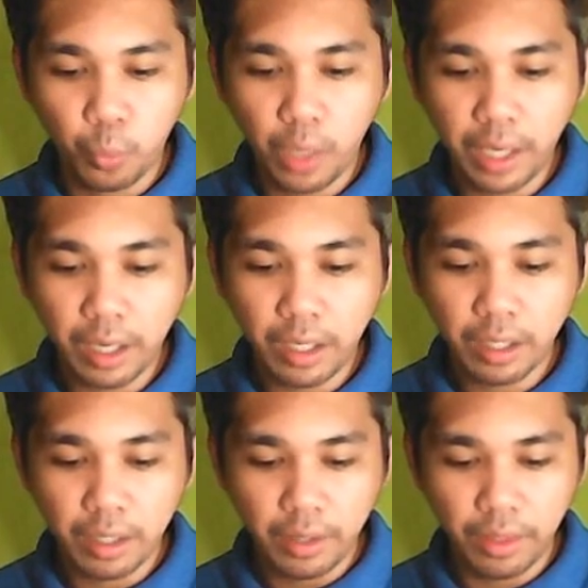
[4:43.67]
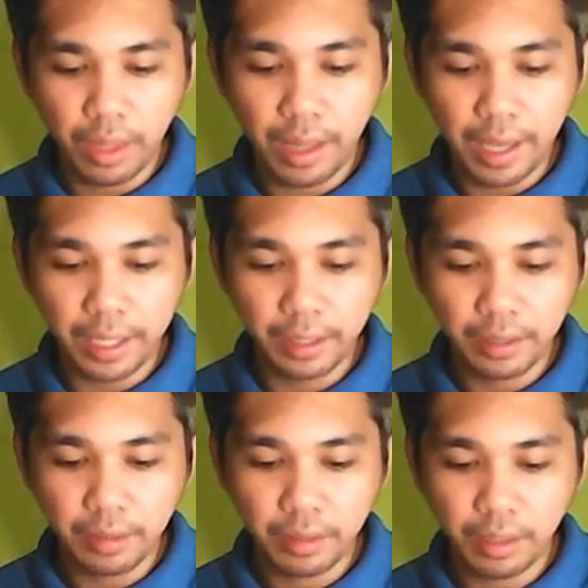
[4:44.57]
where the
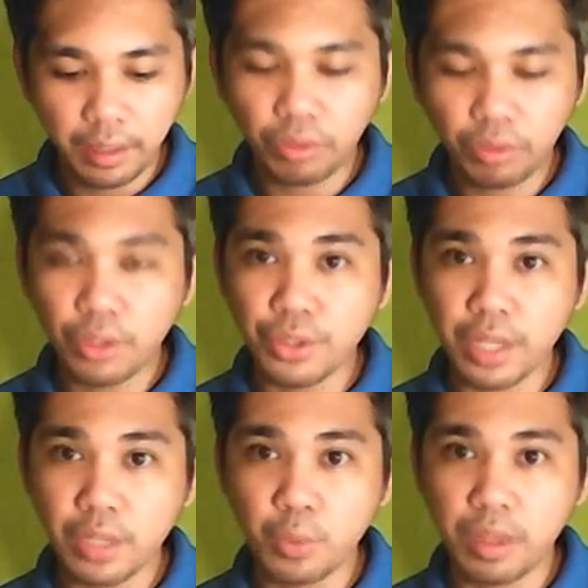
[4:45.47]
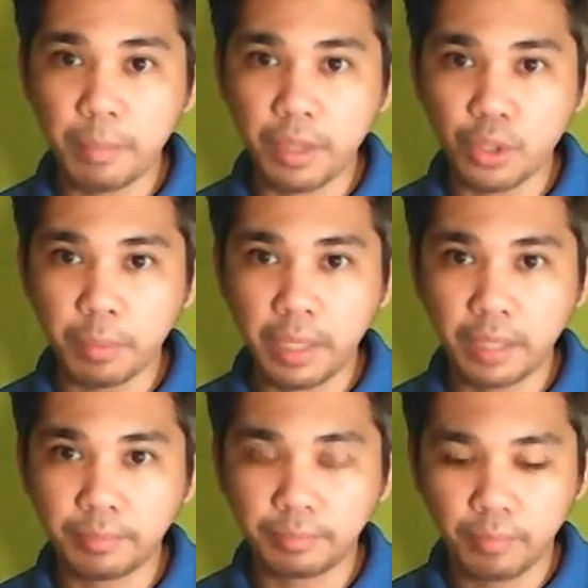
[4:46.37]
line intersects with the picture plane.